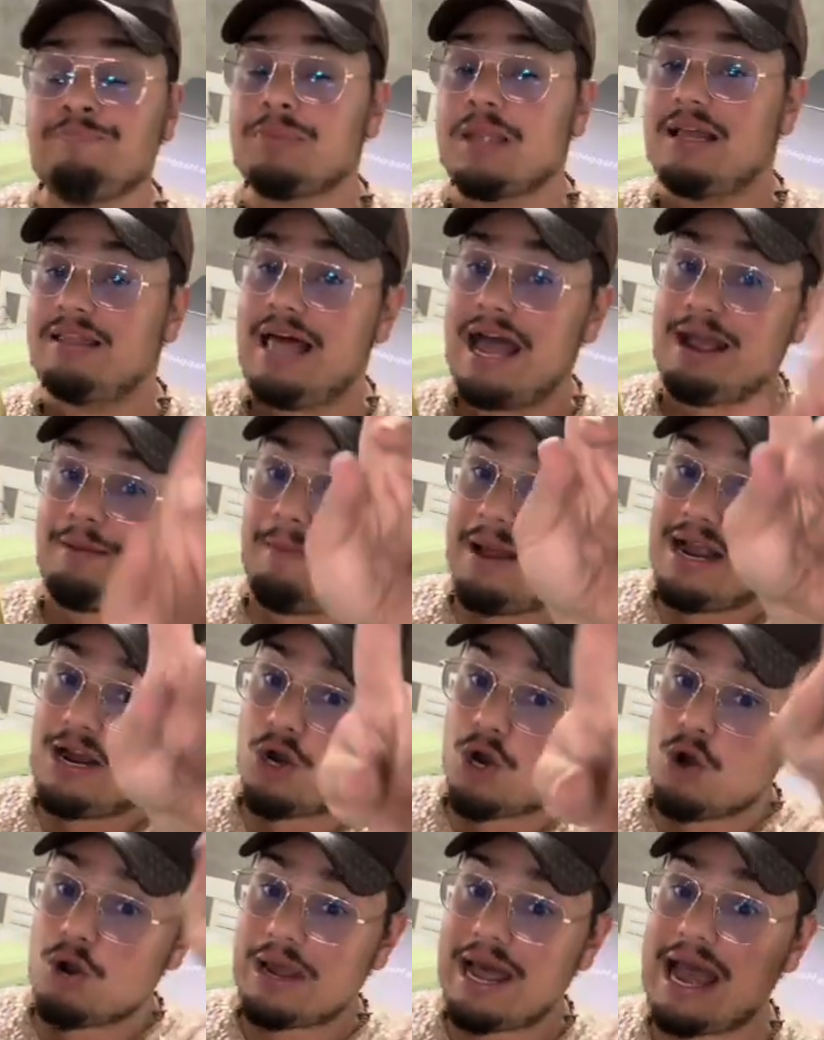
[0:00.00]
Like my
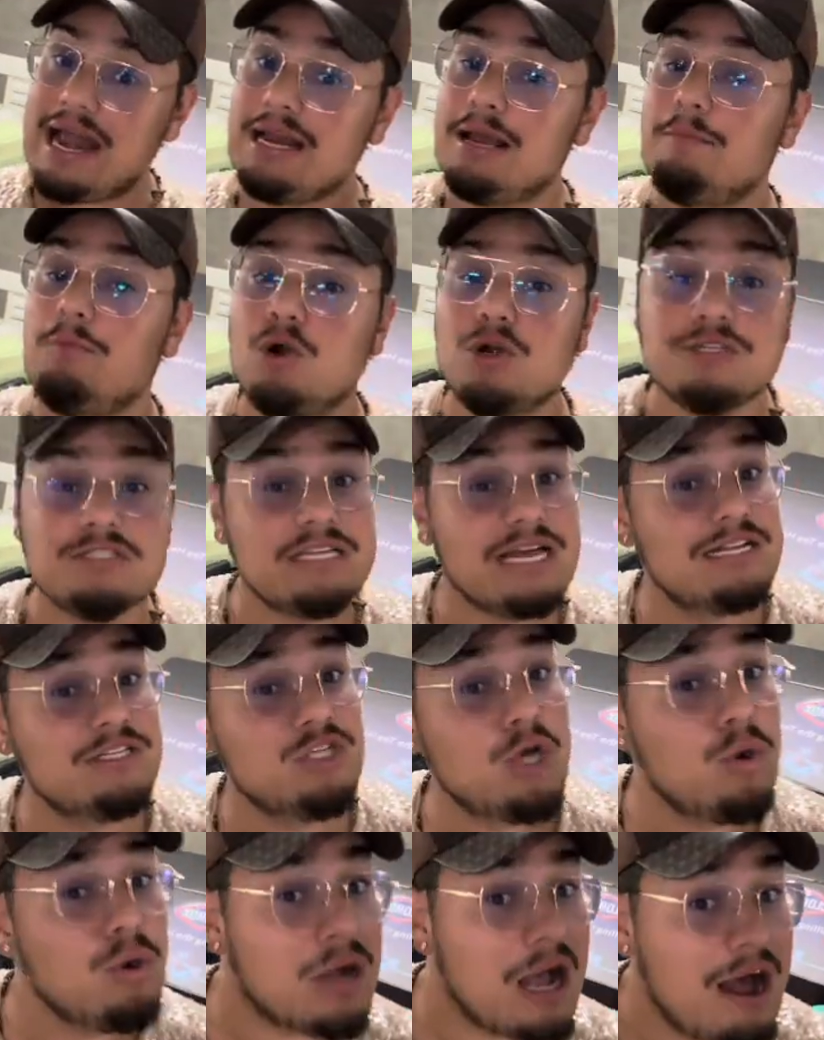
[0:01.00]
girl Kenya Moore said,
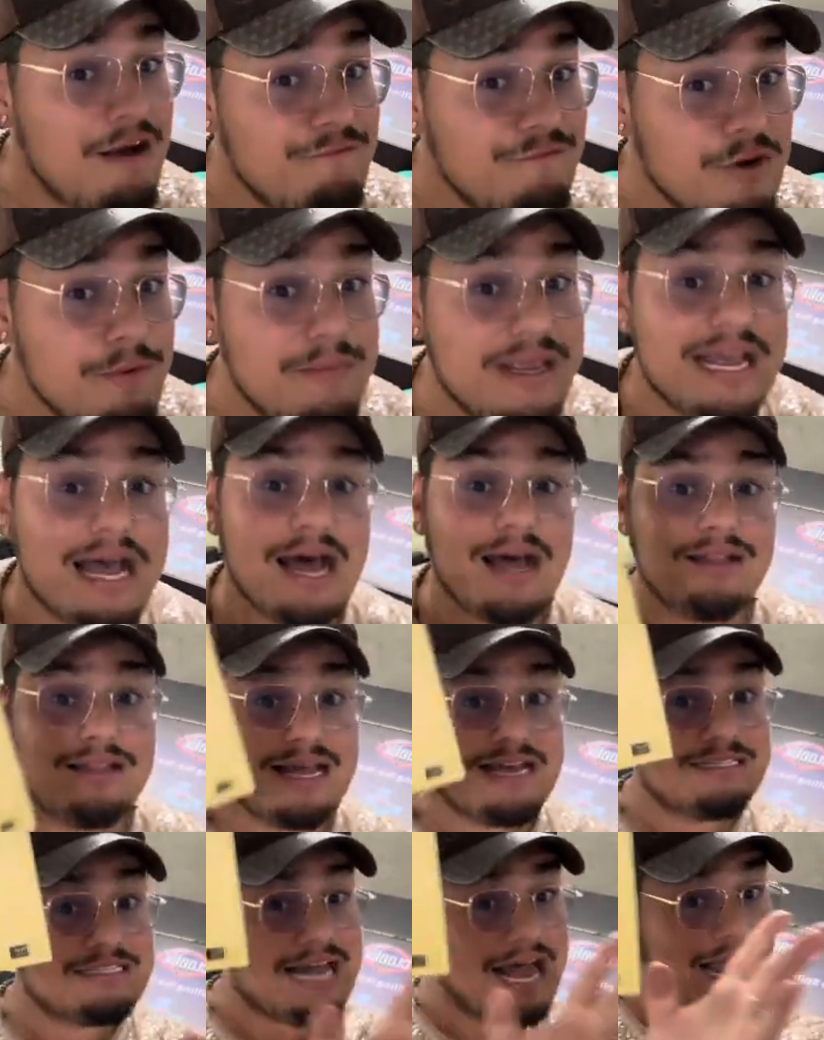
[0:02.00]
don't come for me
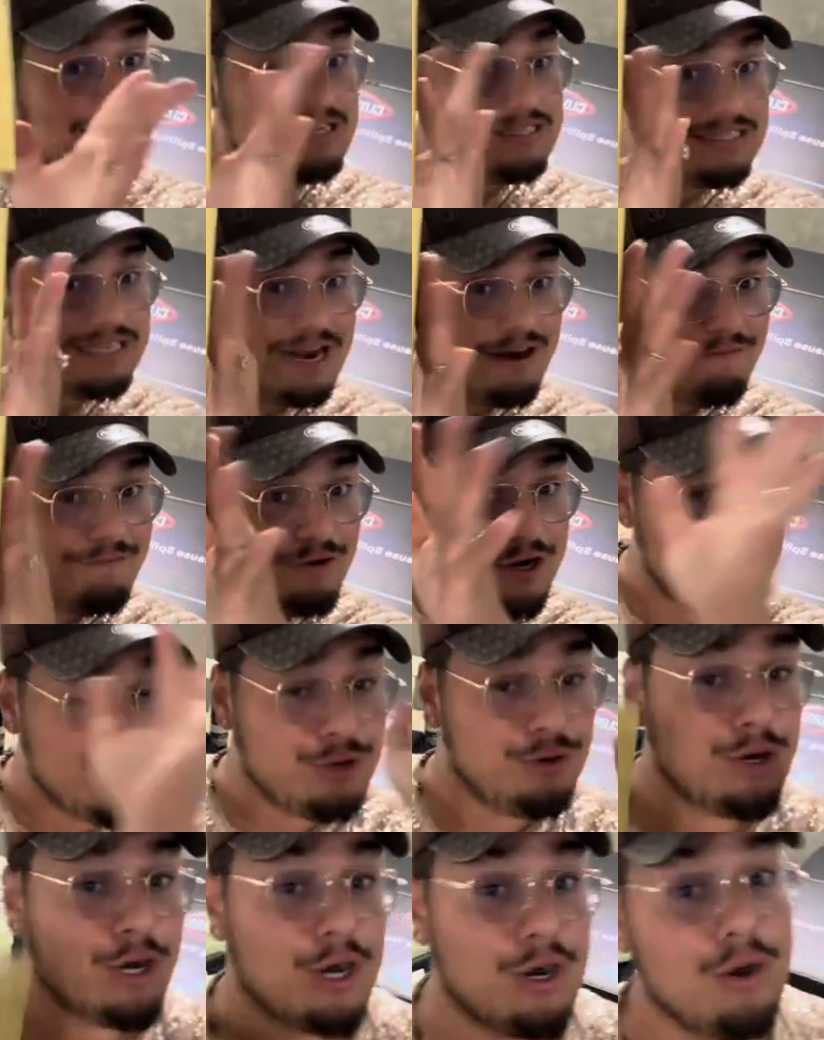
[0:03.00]
unless I send for
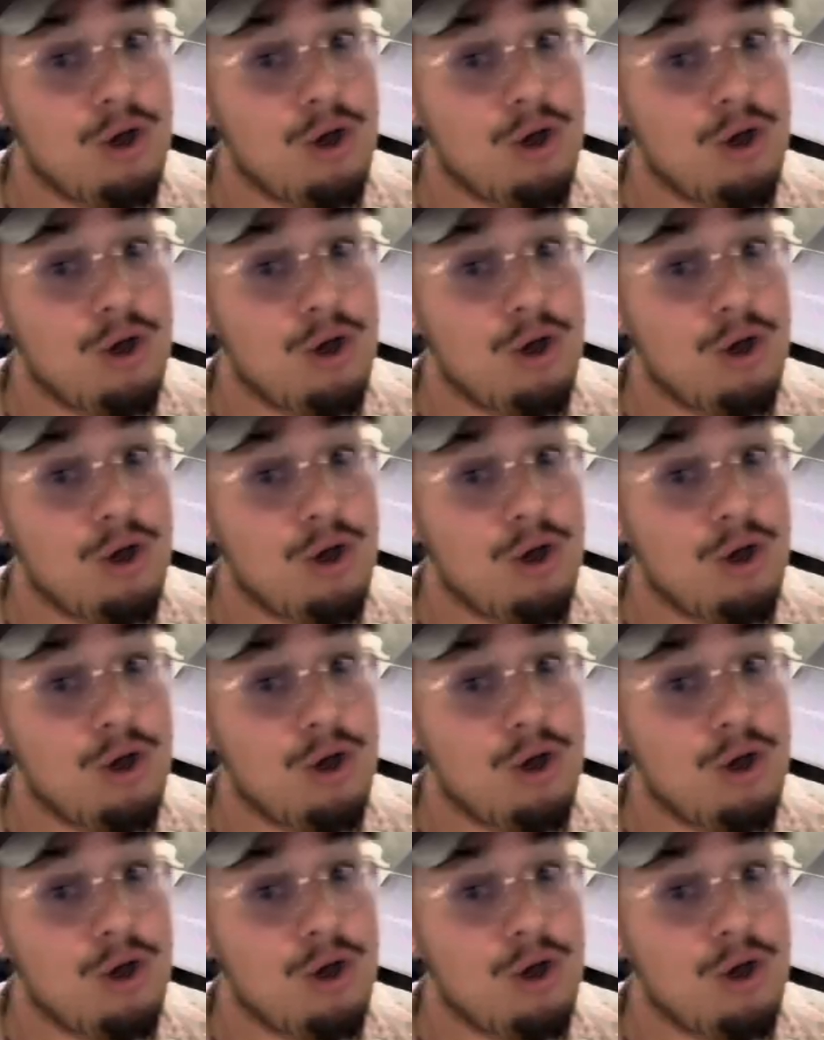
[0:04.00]
you, girl.